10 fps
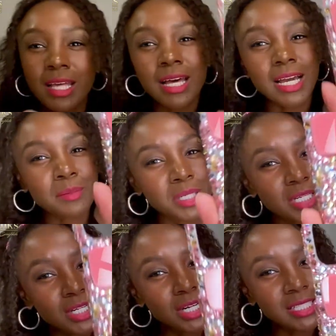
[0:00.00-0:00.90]
I can be
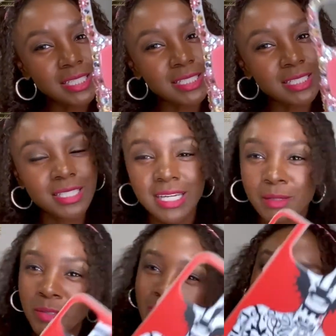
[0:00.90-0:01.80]
girly, I
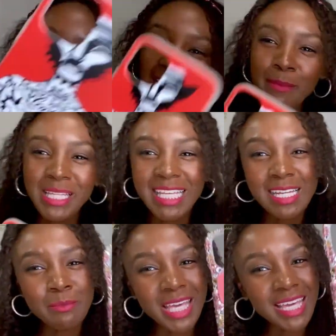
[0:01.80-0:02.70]
can be rock and roll. I'm a
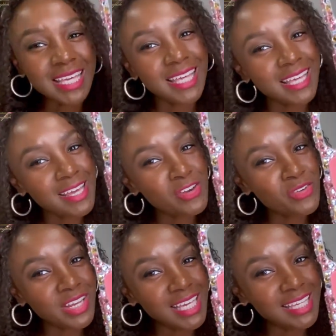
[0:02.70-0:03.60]
little bit
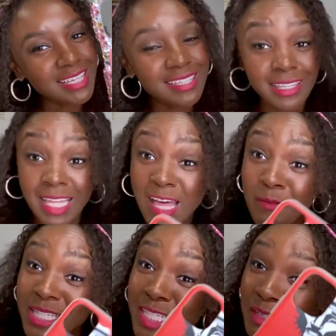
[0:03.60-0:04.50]
country,
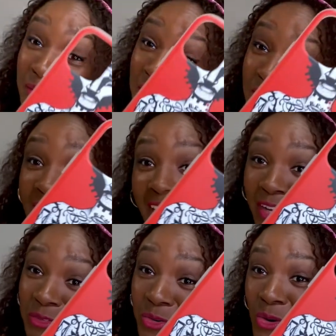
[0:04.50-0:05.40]
I'm a little bit rock
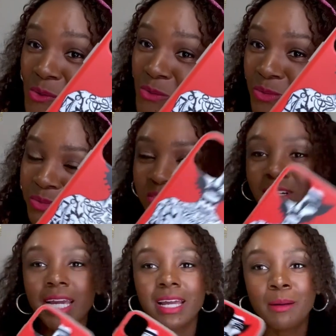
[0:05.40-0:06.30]
and roll,
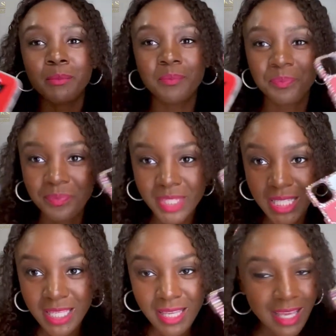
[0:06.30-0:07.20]
right? I'm
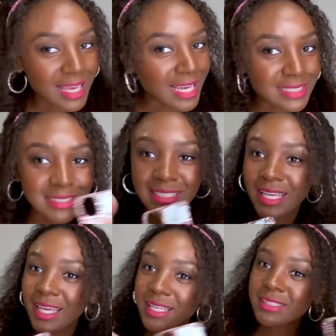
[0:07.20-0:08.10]

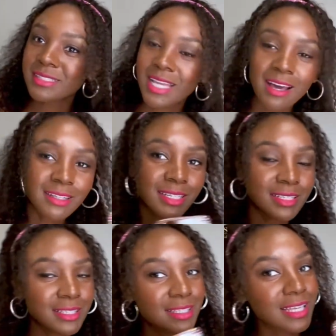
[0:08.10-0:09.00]
ATL, shawty,
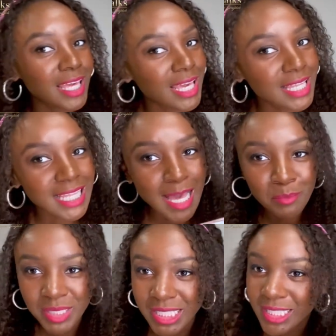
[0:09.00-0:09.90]

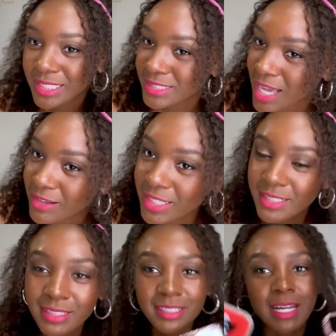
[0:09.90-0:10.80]
LIB,
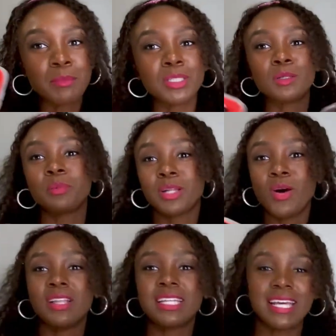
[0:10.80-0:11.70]
shawty. Look, I'm a little bit of
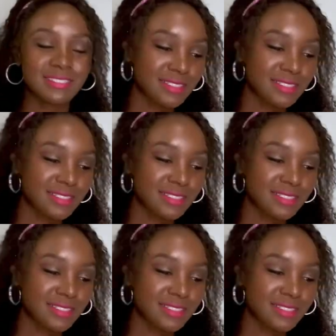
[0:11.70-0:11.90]
all of that.